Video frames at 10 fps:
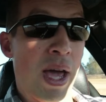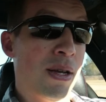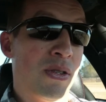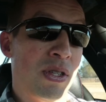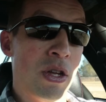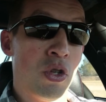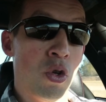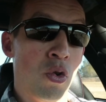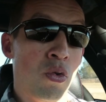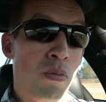I could send
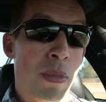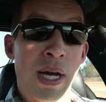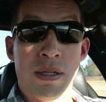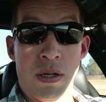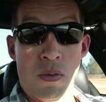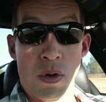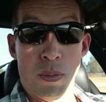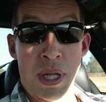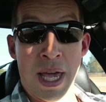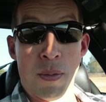you my steering wheel
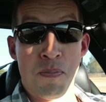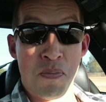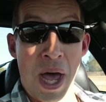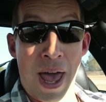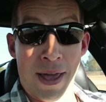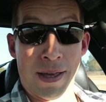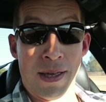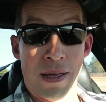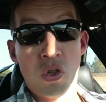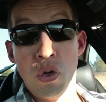blank back
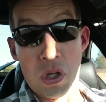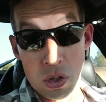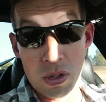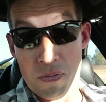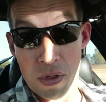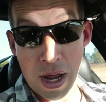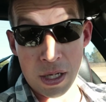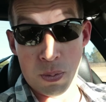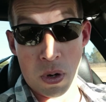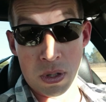so you could use it for the
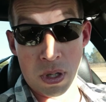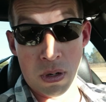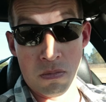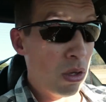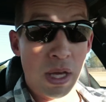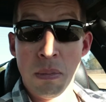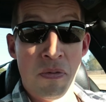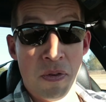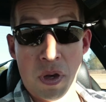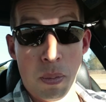next person, give me
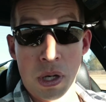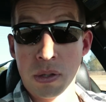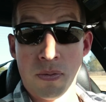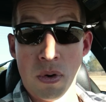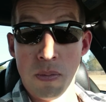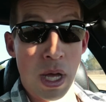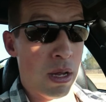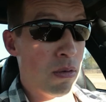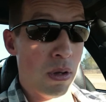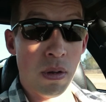50 bucks for it,
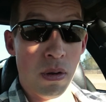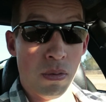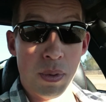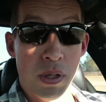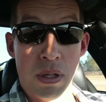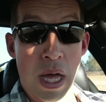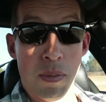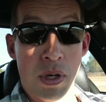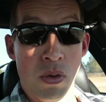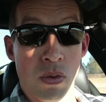man. And
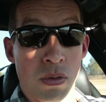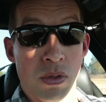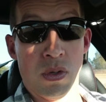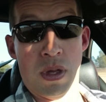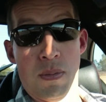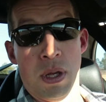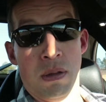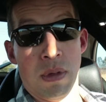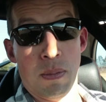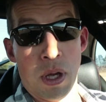that'd be cool. So
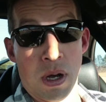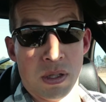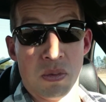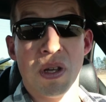that'd be awesome.